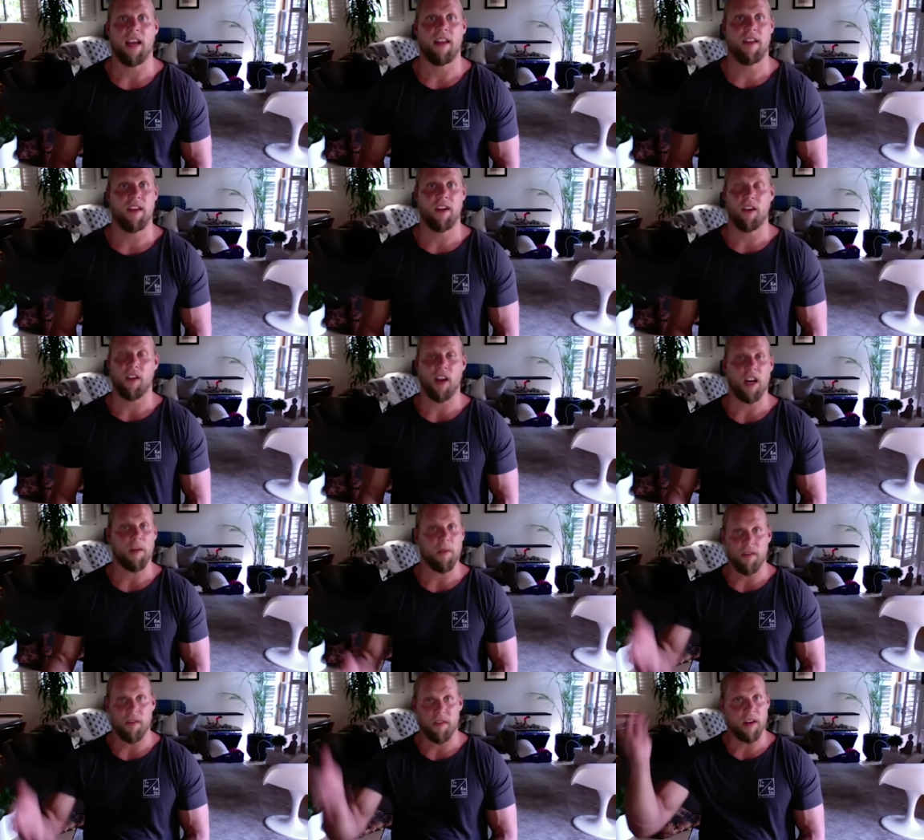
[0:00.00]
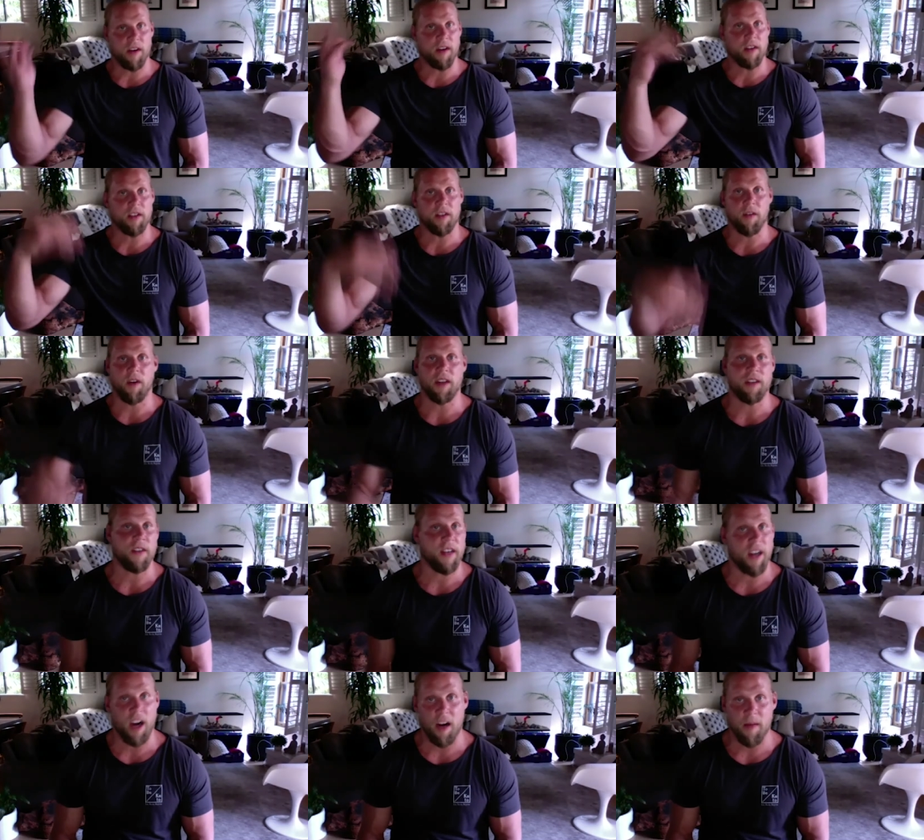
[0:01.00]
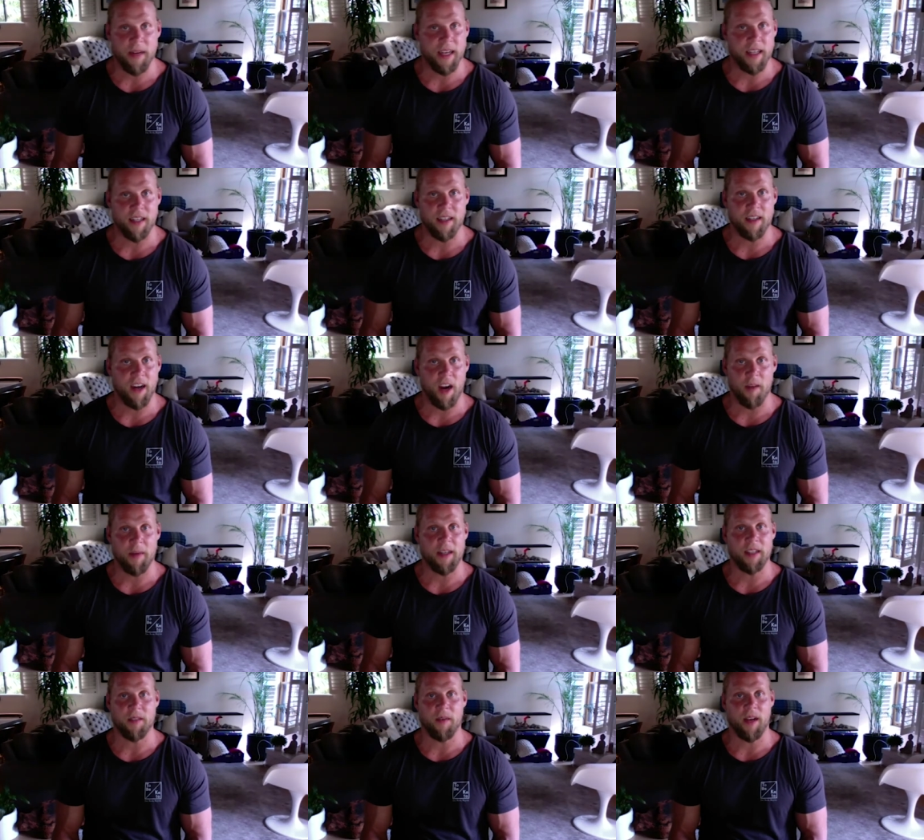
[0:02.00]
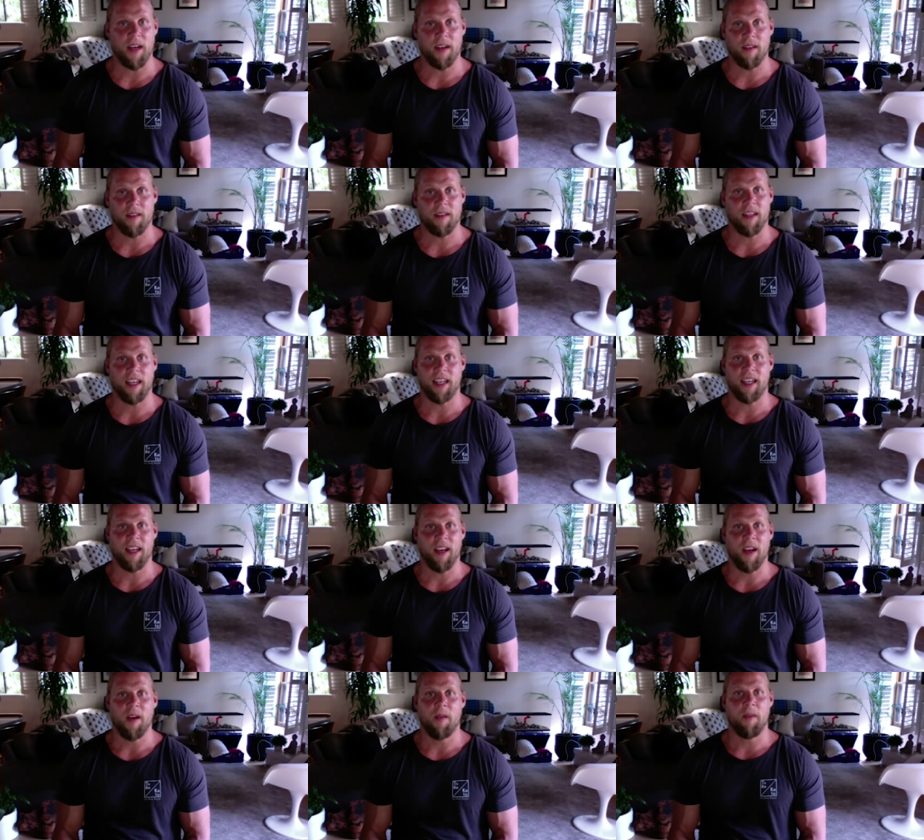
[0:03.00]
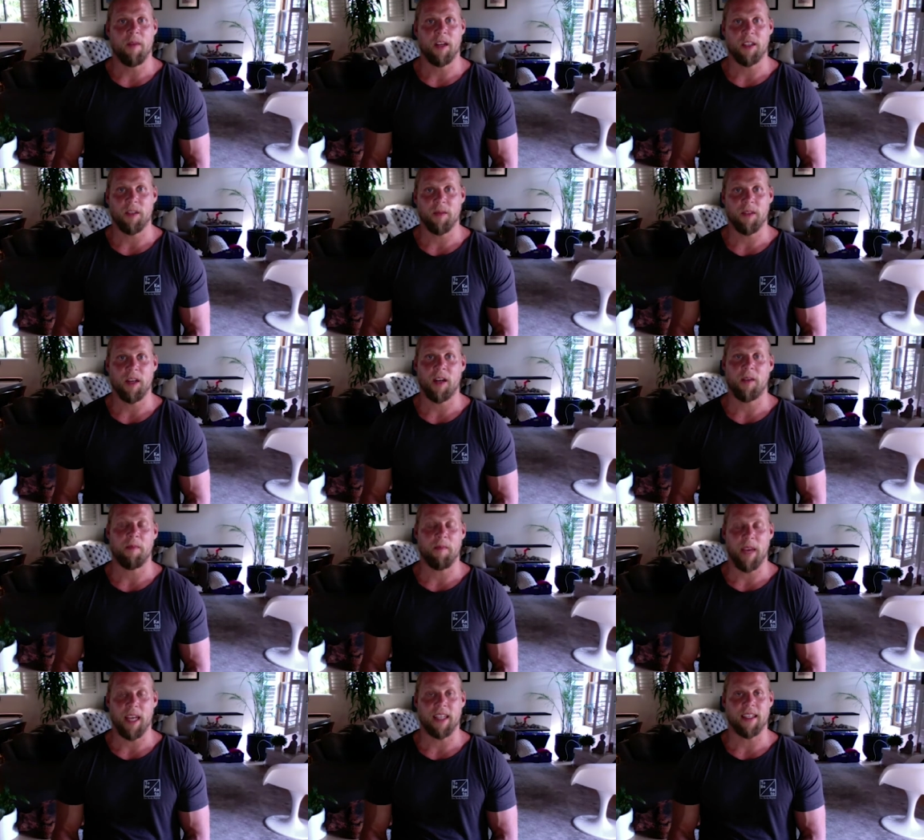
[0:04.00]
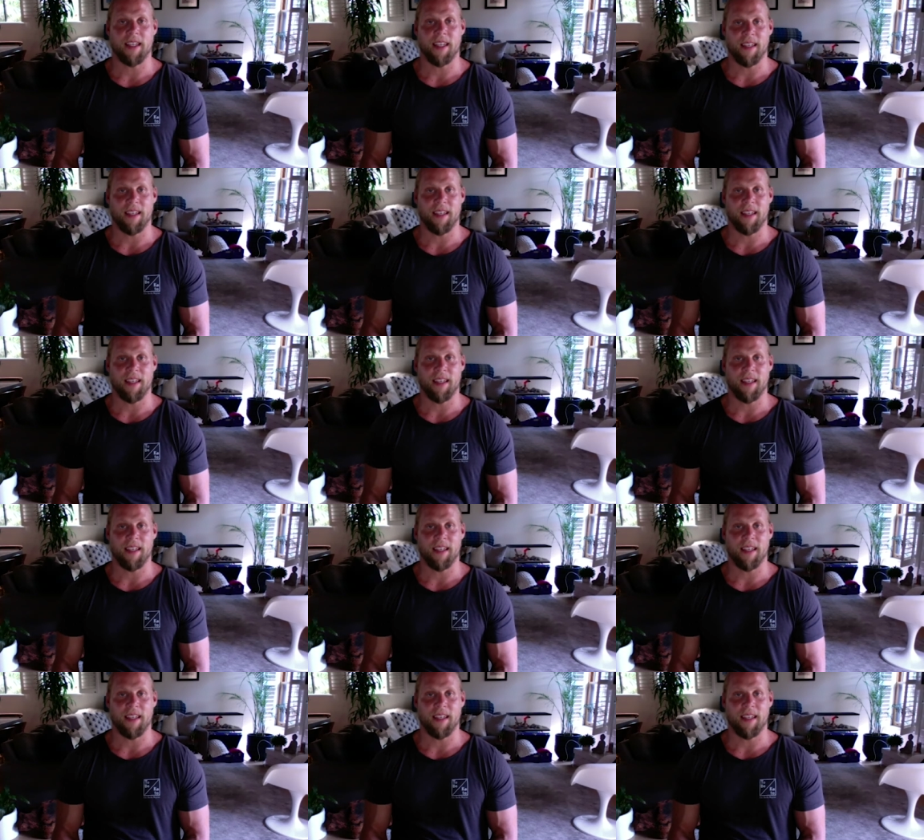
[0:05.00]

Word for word: they're incredible for sequestering carbon carbon as well like mushrooms are amazing